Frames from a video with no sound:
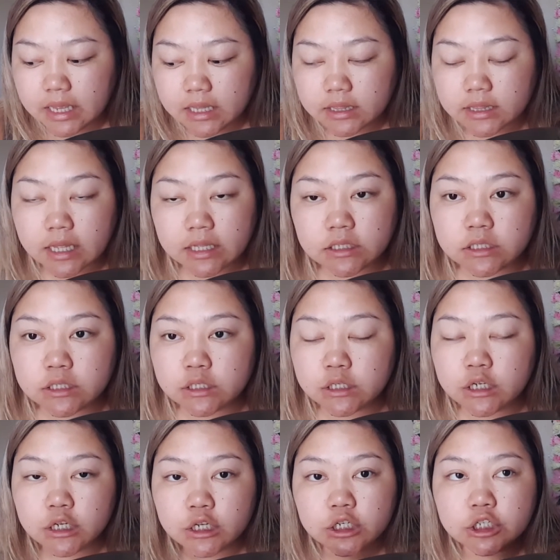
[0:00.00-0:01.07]
let's
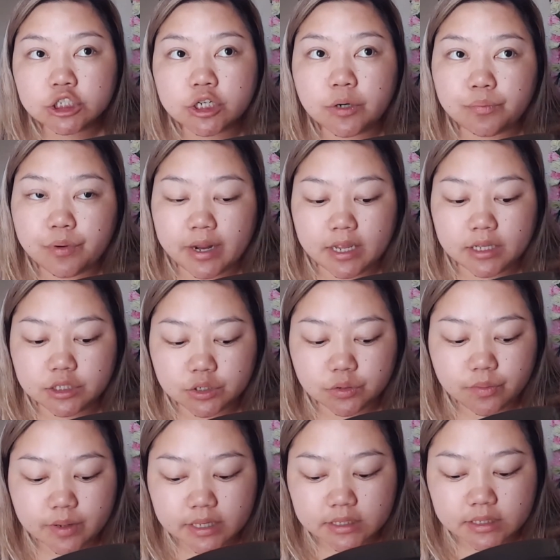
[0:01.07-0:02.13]
jump right into
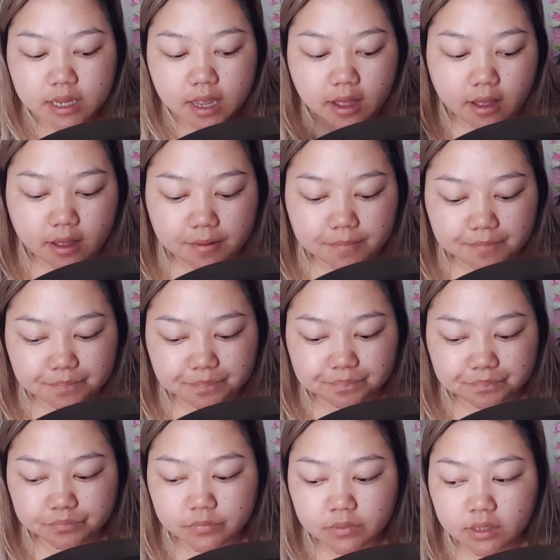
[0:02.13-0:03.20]
it um,
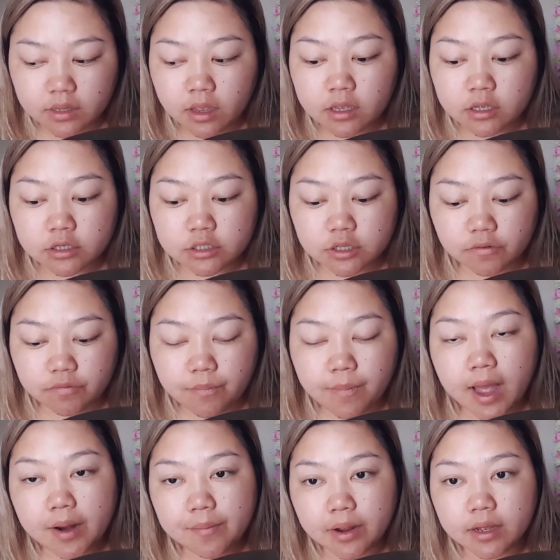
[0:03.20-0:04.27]
so for
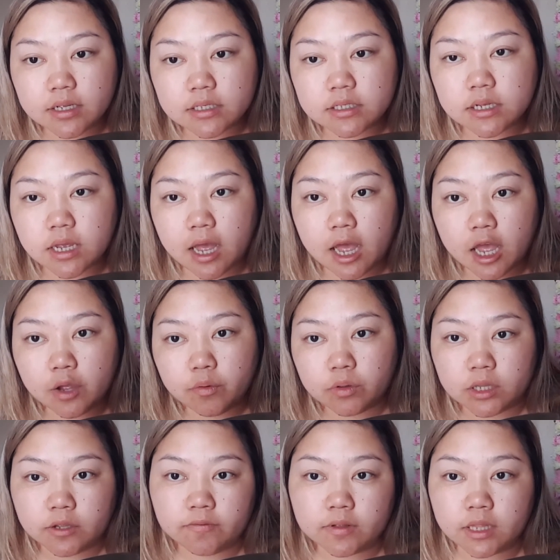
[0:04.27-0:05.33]
my eyebrows I will
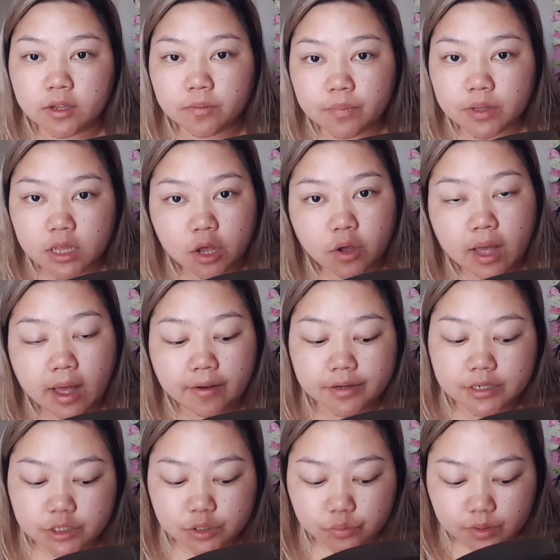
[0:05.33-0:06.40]
leave a link below how I
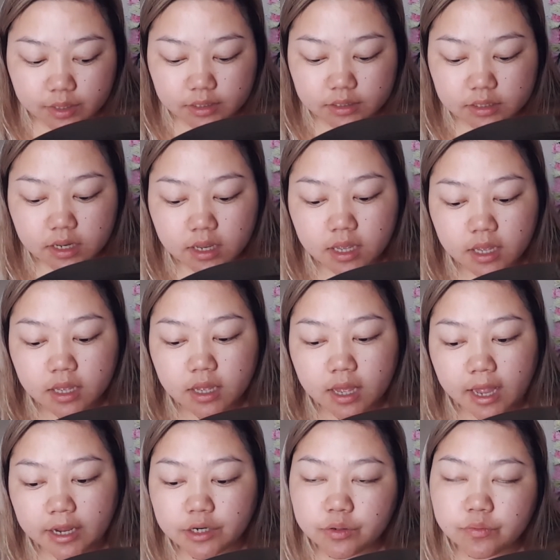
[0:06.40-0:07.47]
do it
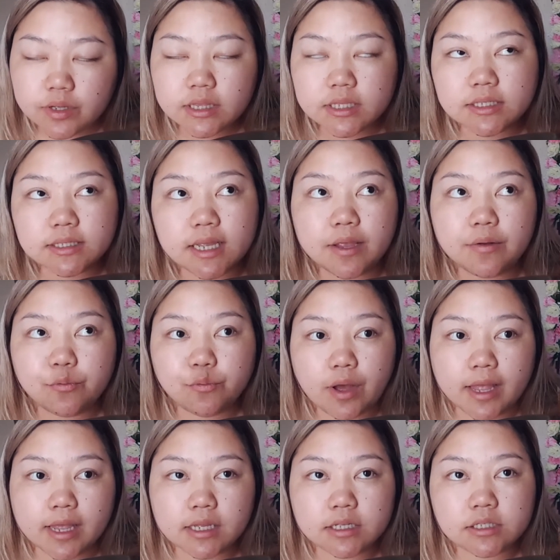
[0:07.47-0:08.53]
I do it the same
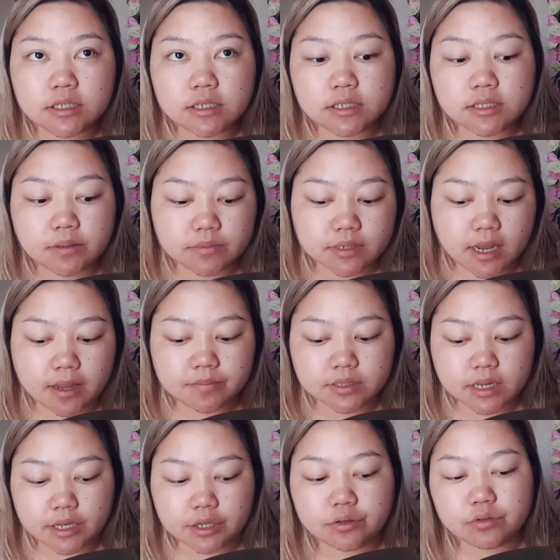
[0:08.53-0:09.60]
way it's just sometimes
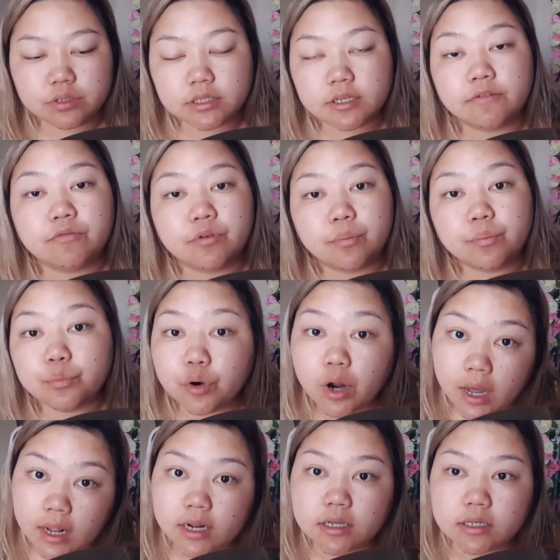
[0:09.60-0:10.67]
I use different
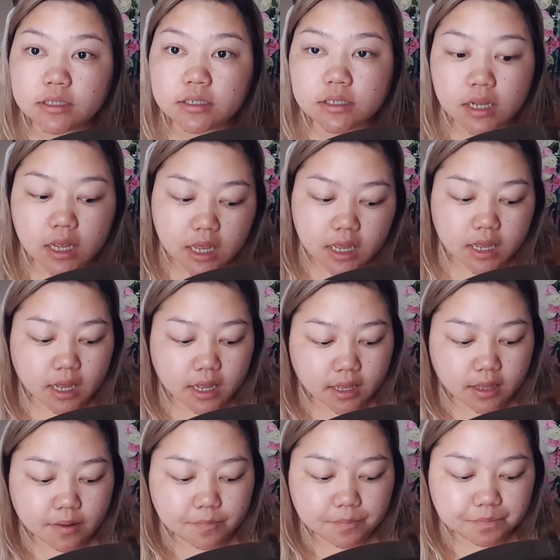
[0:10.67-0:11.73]
products
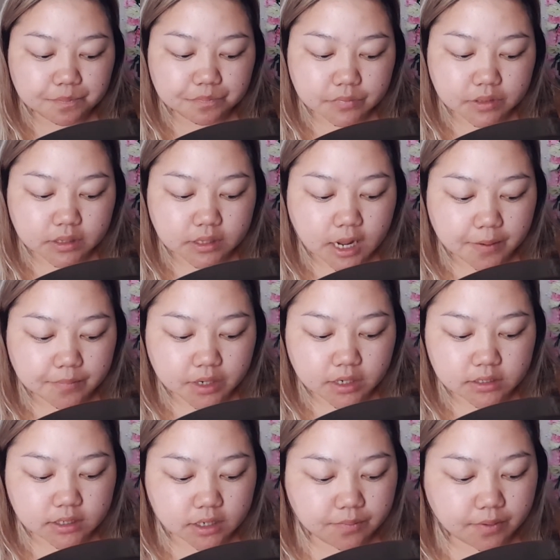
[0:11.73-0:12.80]
um, now I'm going
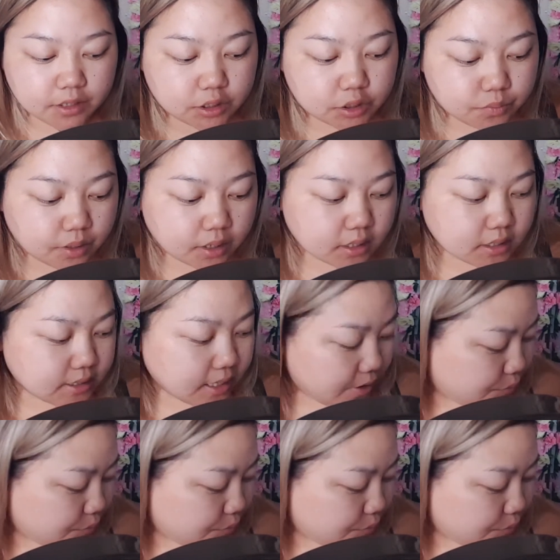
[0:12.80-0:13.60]
to talk about two products that I